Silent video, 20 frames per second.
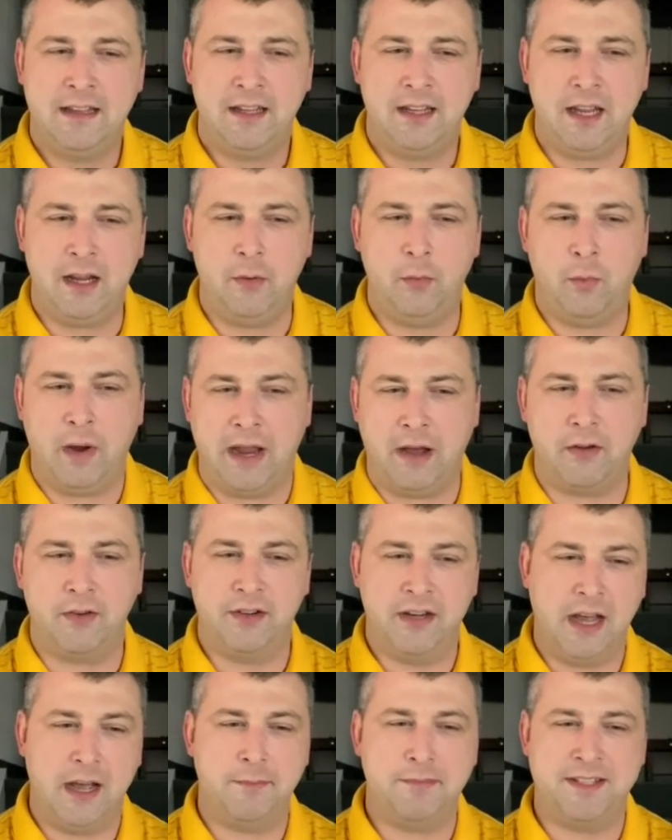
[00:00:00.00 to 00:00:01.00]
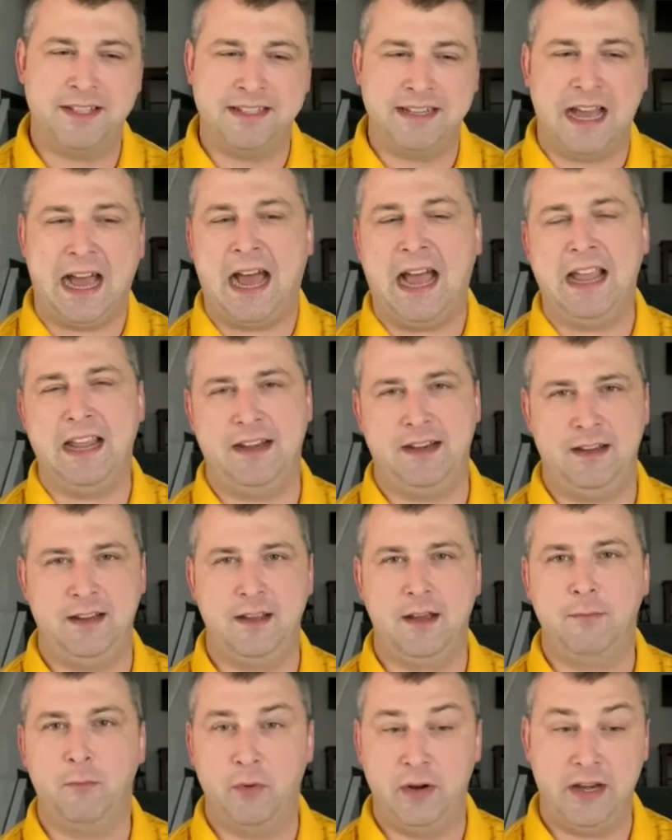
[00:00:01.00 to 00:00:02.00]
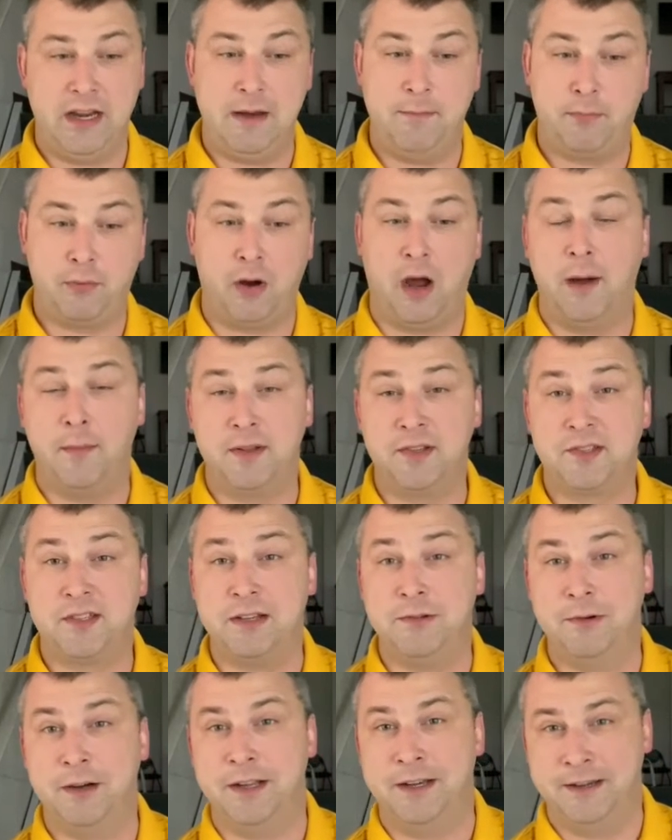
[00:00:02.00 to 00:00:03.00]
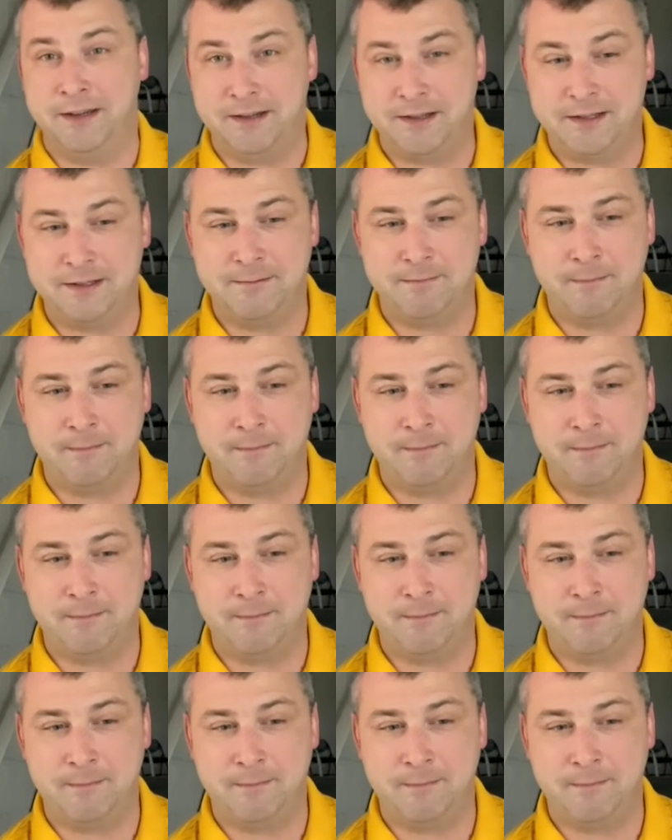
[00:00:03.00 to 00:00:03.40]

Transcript: he wound up denying him when he promised he wouldn't.